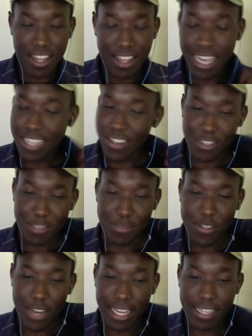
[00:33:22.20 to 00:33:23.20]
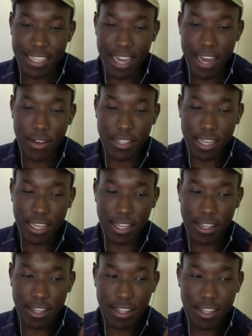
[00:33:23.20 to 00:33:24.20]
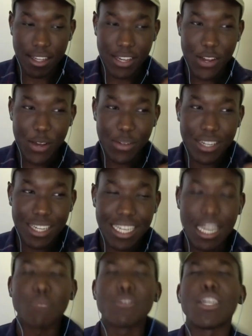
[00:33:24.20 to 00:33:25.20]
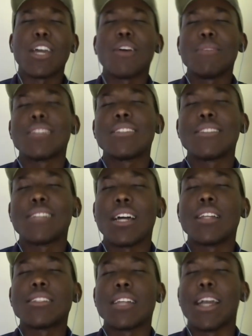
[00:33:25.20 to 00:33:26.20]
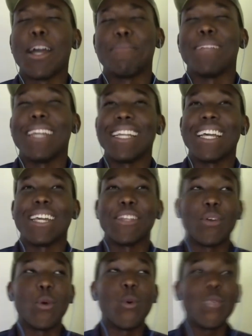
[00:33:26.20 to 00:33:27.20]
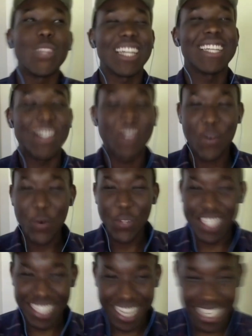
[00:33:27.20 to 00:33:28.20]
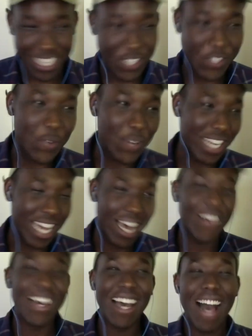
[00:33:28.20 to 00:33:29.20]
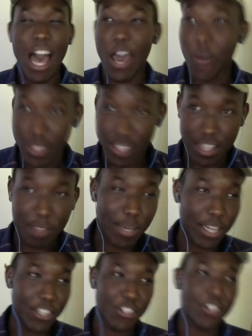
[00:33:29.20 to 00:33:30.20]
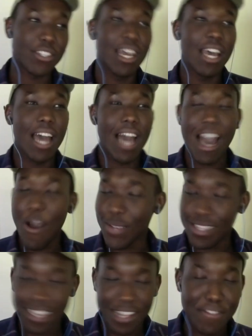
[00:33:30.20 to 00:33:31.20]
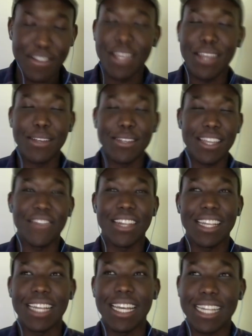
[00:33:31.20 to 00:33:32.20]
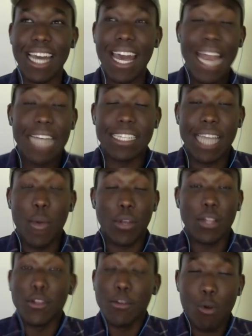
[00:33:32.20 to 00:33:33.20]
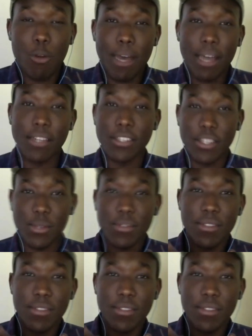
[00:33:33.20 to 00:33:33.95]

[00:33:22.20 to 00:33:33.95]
That's awesome. So I guess now it's like, you know, now tell us the company, like tell us the coolest things that you're doing now. I always see the pictures, I always see the videos and everything like that. And actually I want to learn more about it too.